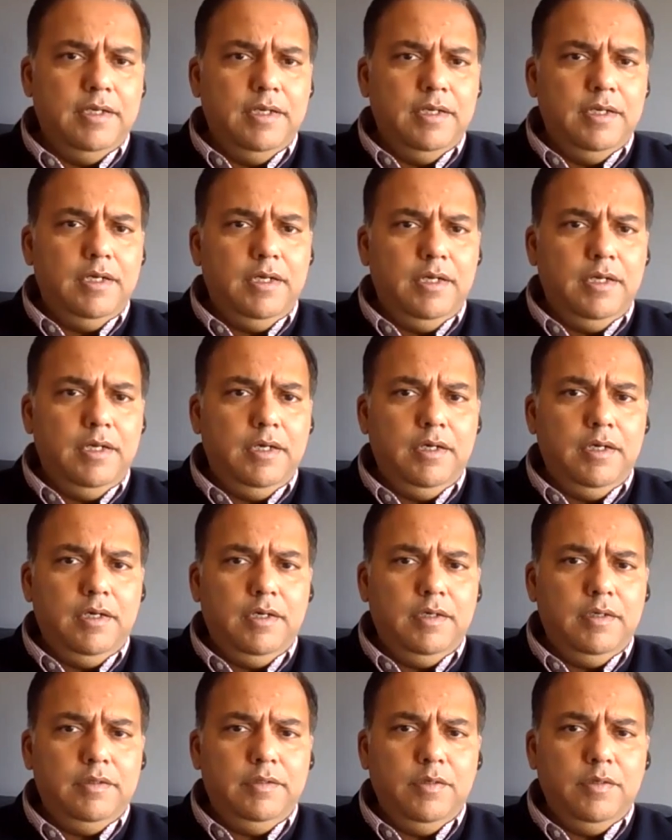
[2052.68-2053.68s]

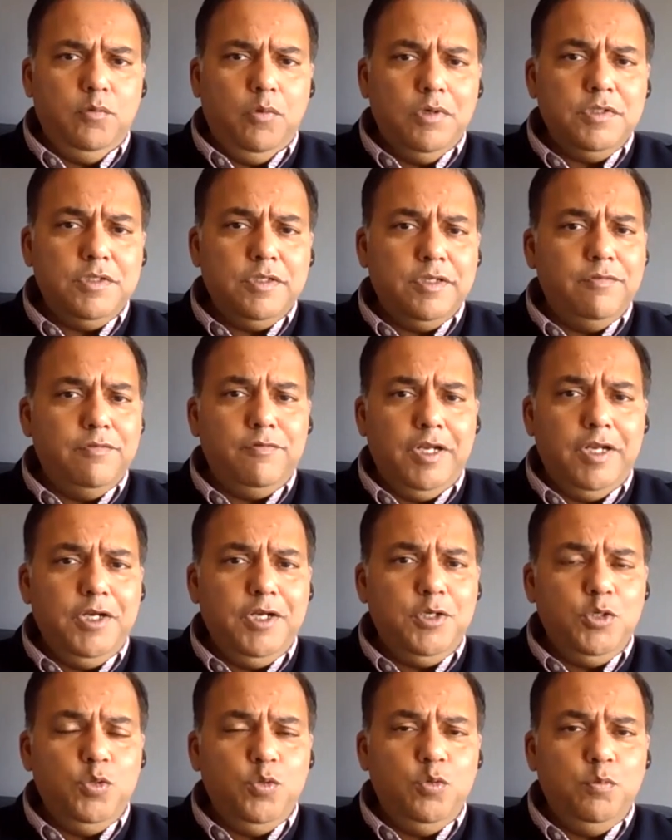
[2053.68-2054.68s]
Uh, they want to give
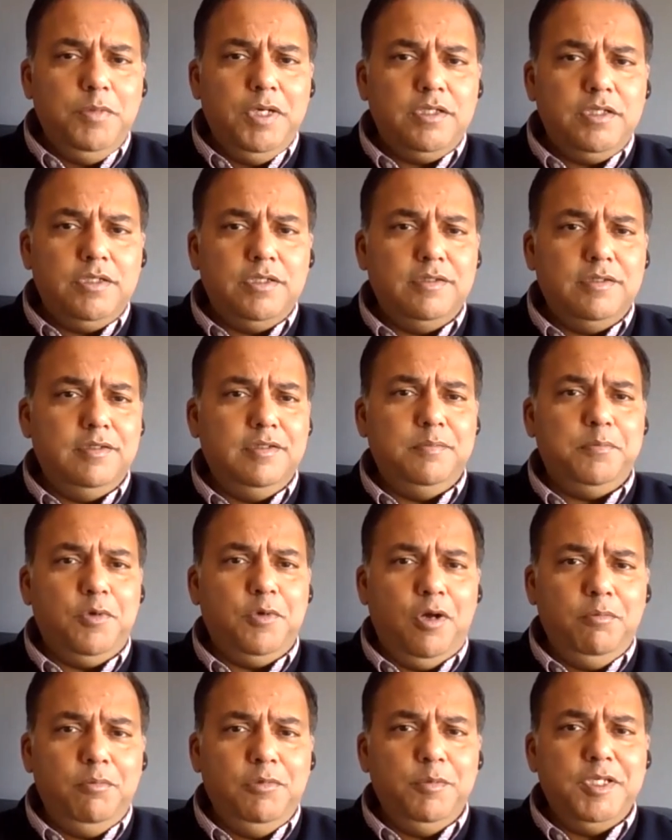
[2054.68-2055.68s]
credit to, but the
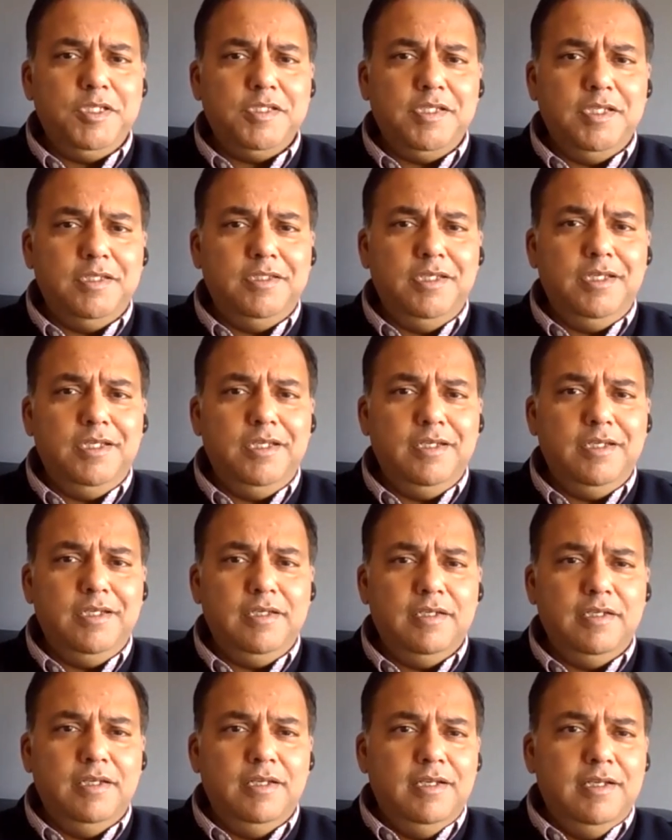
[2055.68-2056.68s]
problem is that
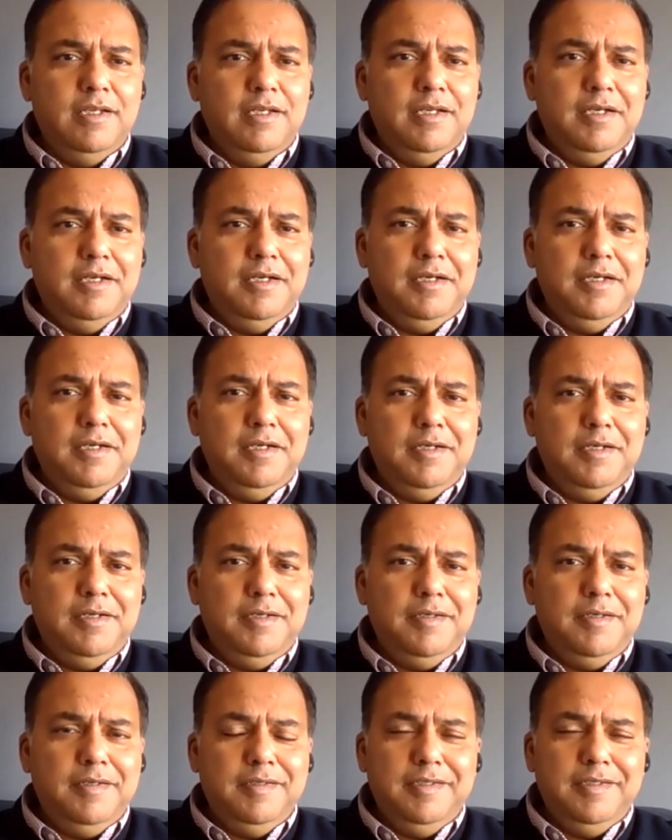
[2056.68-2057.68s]
they
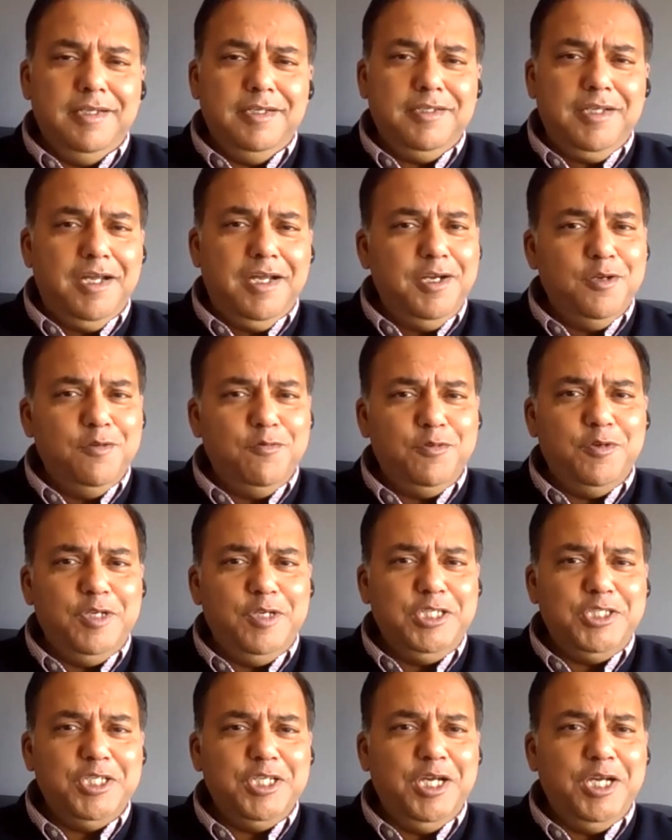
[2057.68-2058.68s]
uh, they're tired of
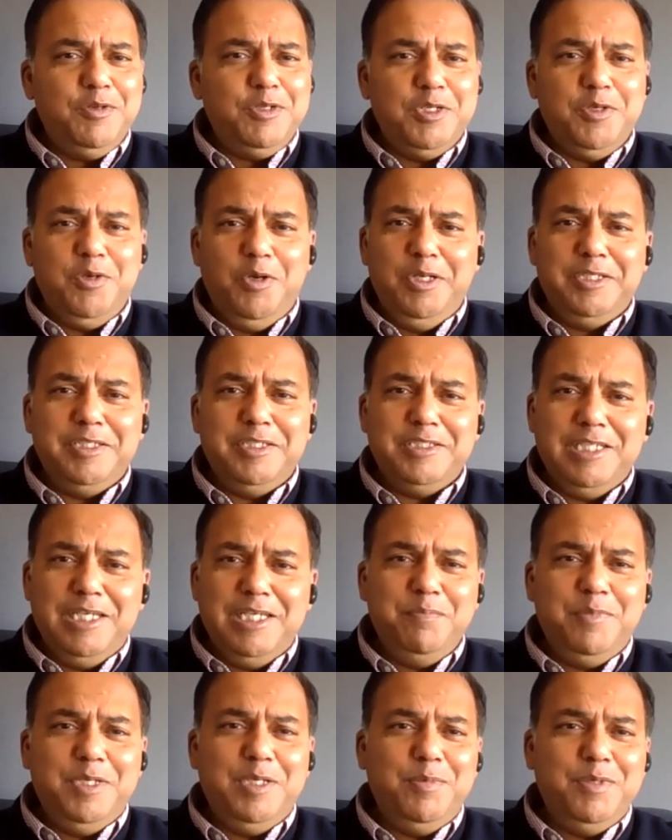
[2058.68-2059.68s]
reaching out and calling the
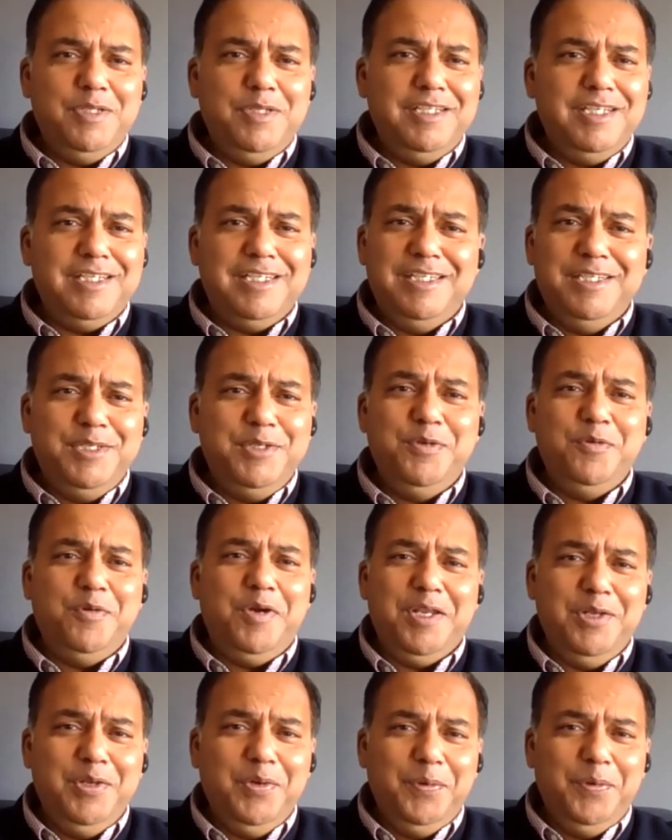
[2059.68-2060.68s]
same people that do you
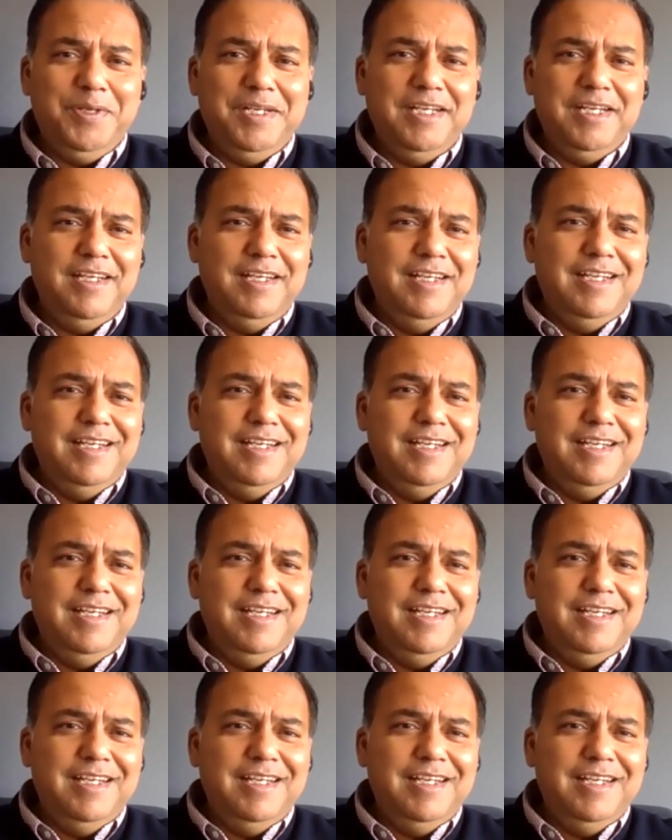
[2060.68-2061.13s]
want a loan.